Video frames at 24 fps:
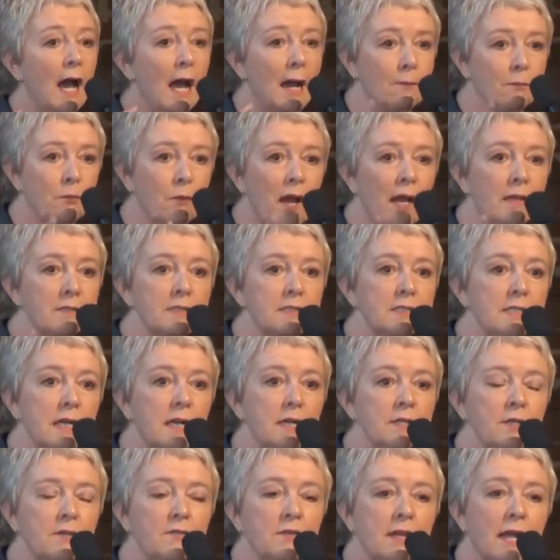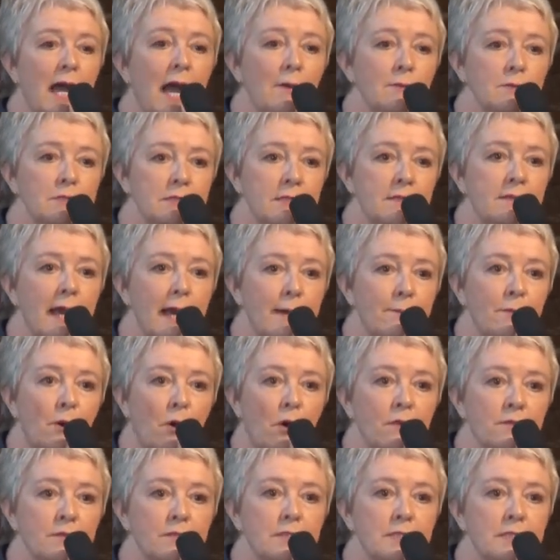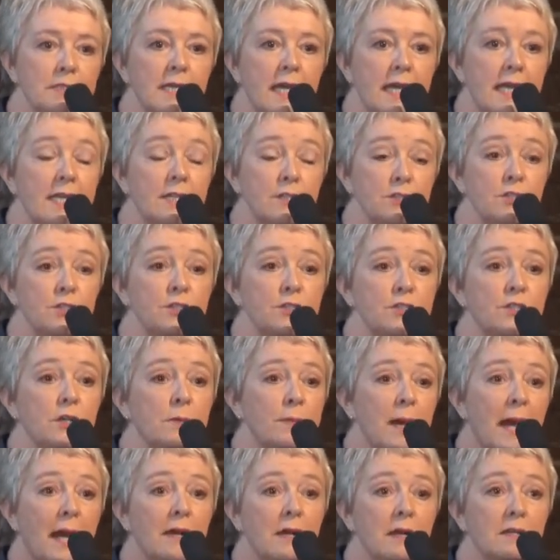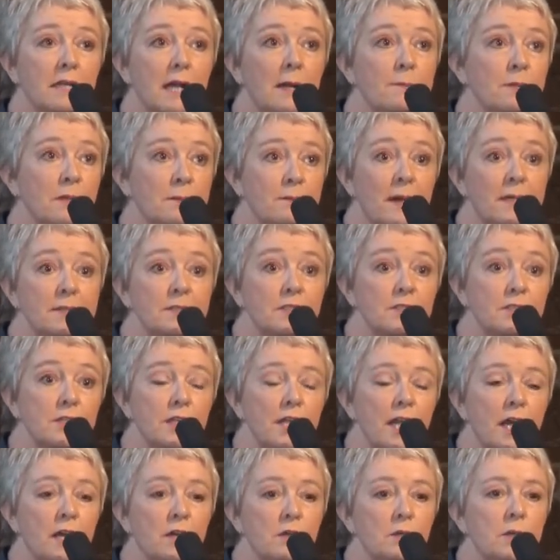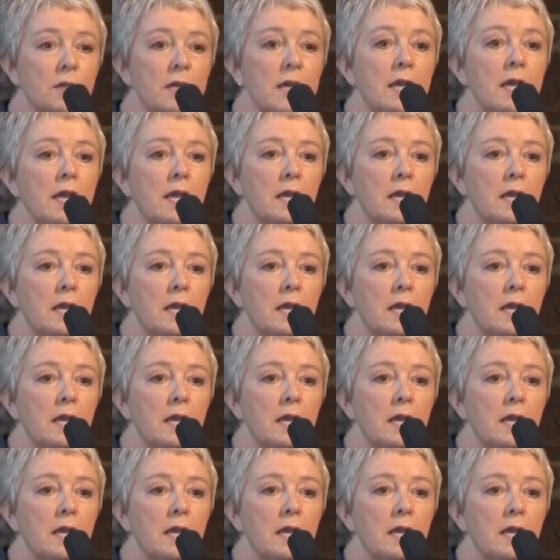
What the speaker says: I'm proud to tell you that I was in that part of the state just about a couple of months ago,